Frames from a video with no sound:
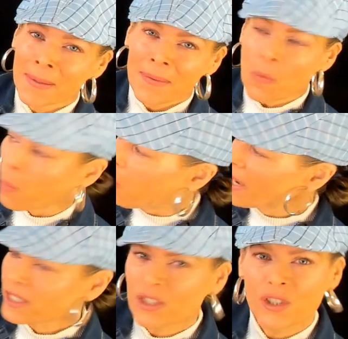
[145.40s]

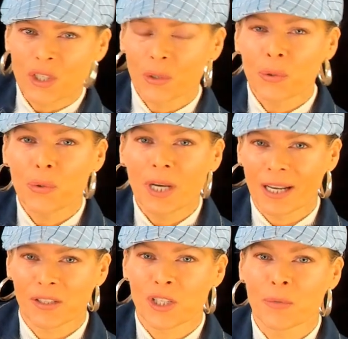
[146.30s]
What do
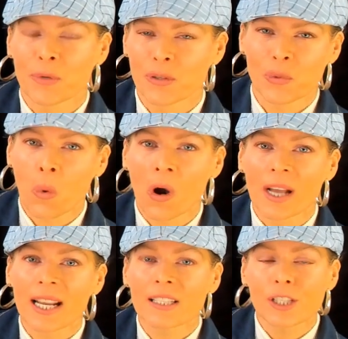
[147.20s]
customers
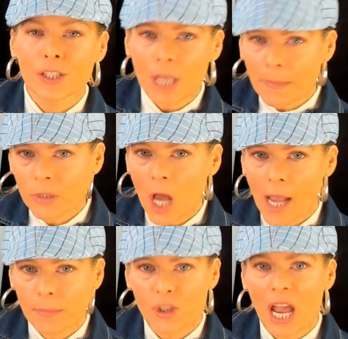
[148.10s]
want? And
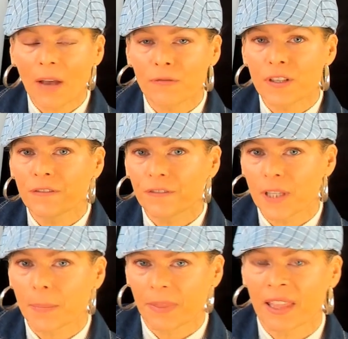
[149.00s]
sometimes you have to
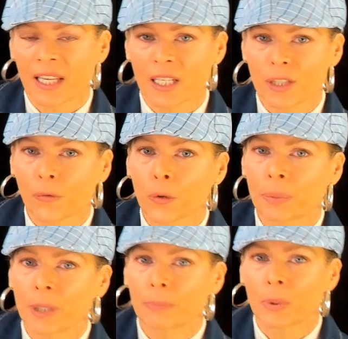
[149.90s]
flip things for
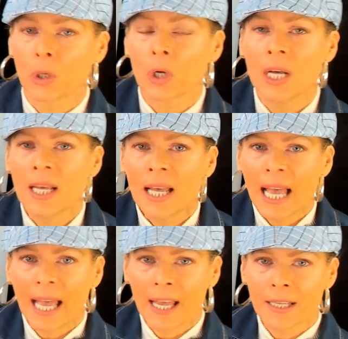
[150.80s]
people.
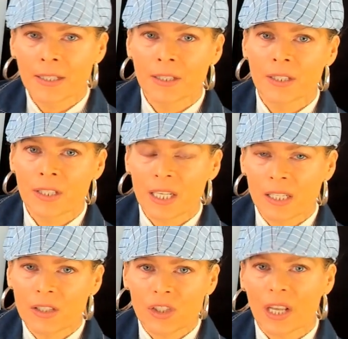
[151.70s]
And
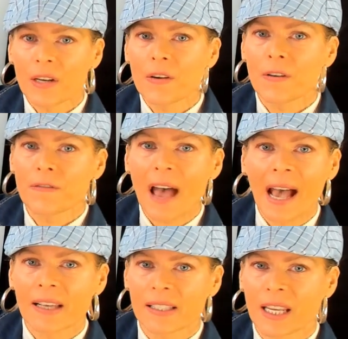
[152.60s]
instead of
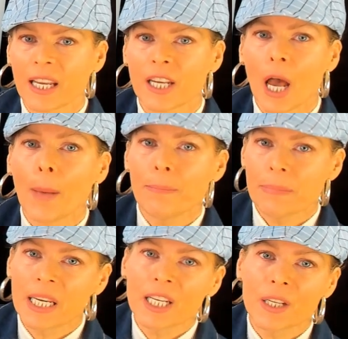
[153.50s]
asking a
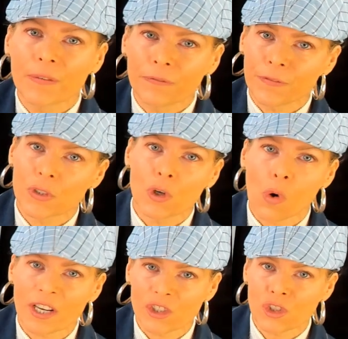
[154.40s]
meaningful
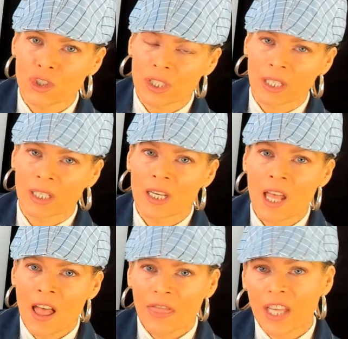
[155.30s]
question
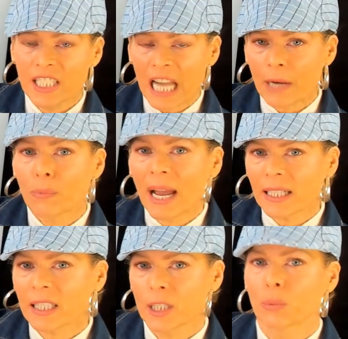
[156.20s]
that
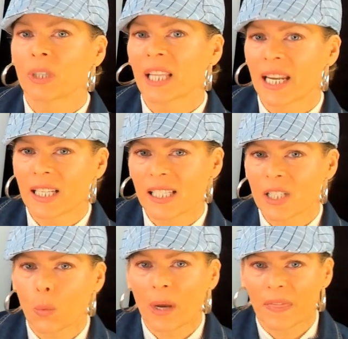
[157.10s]
directly relates to
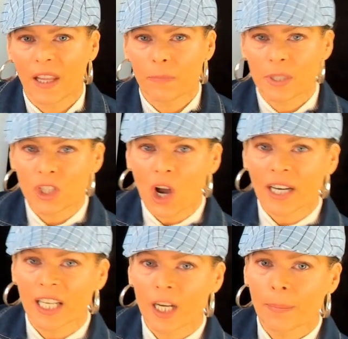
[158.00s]
what they've been
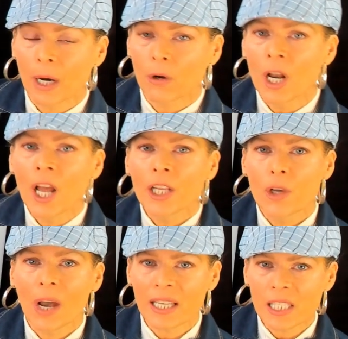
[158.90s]
talking about, you
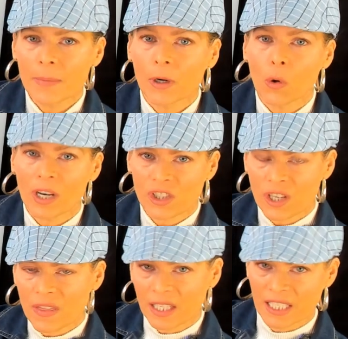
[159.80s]
ask them a
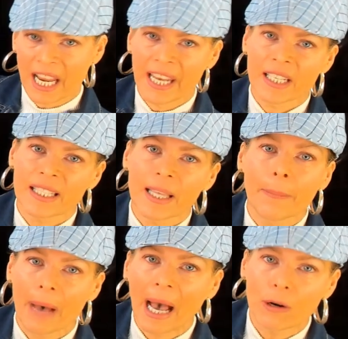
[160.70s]
question that takes
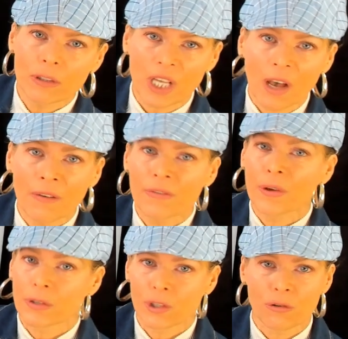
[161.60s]
them out of
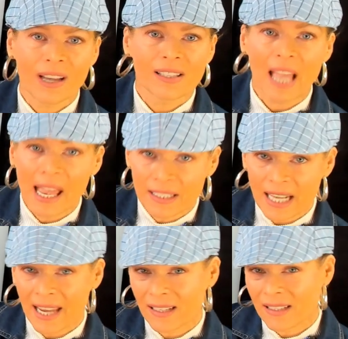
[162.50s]
their stress and
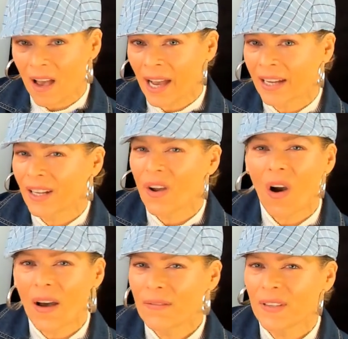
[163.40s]
anxiety.
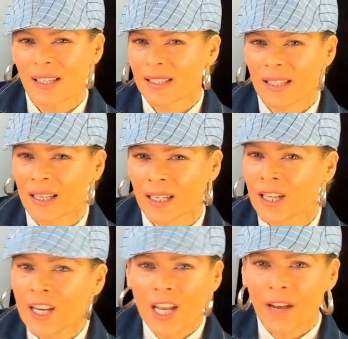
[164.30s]
Obviously,
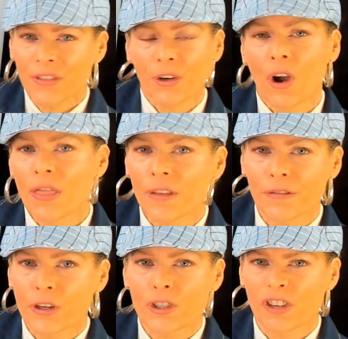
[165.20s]
if they're on the
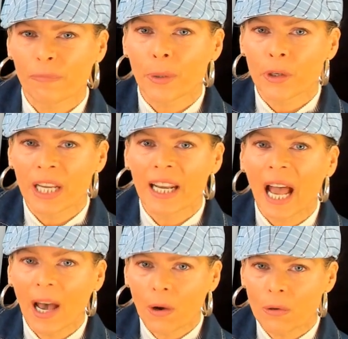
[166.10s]
verge of burning
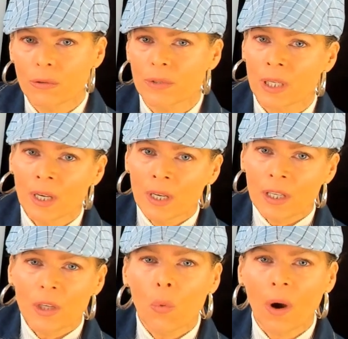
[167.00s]
out,
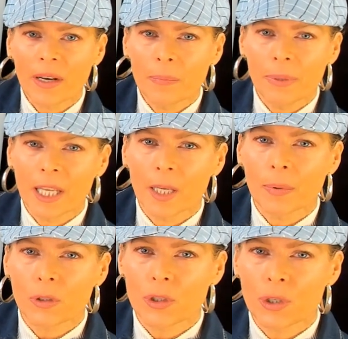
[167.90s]
you want to be
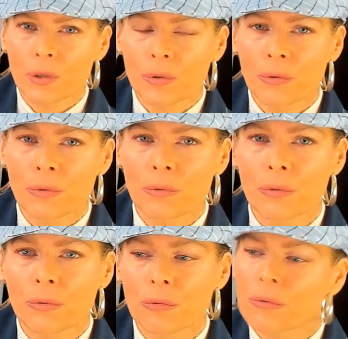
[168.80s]
able
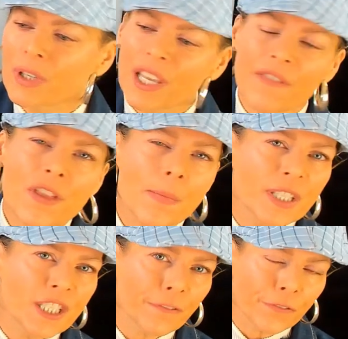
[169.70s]
to give them a
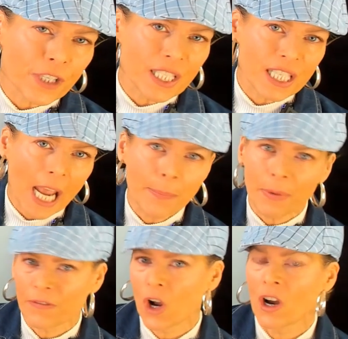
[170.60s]
different type
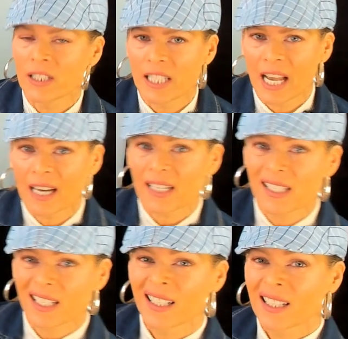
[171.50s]
of
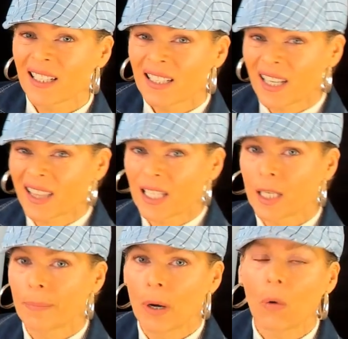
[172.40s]
context to think
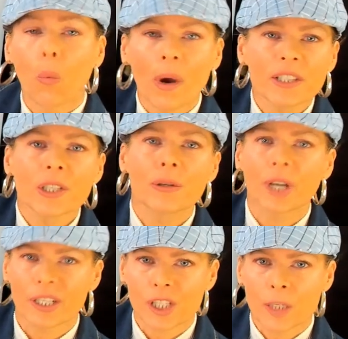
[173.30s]
about. What do
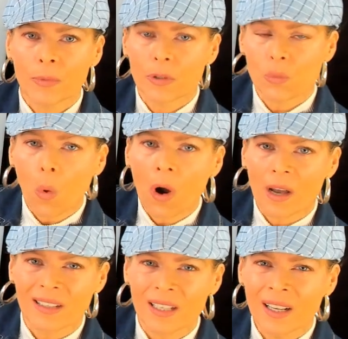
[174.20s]
customers
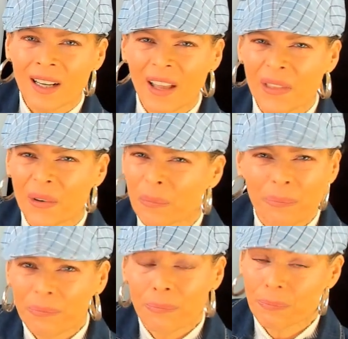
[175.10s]
want? And they're
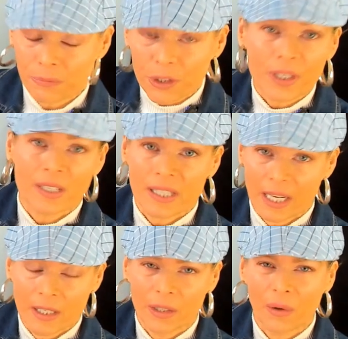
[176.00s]
going to say
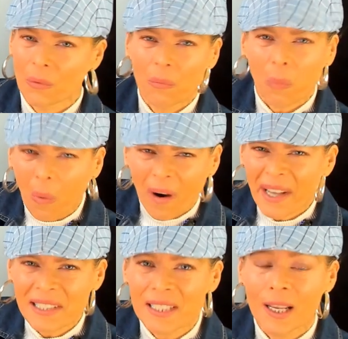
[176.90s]
to you,
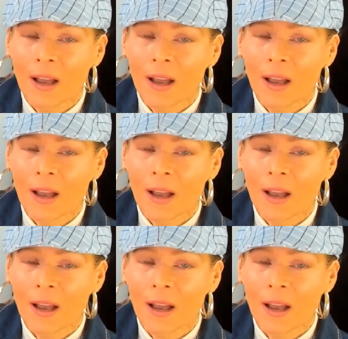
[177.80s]
what?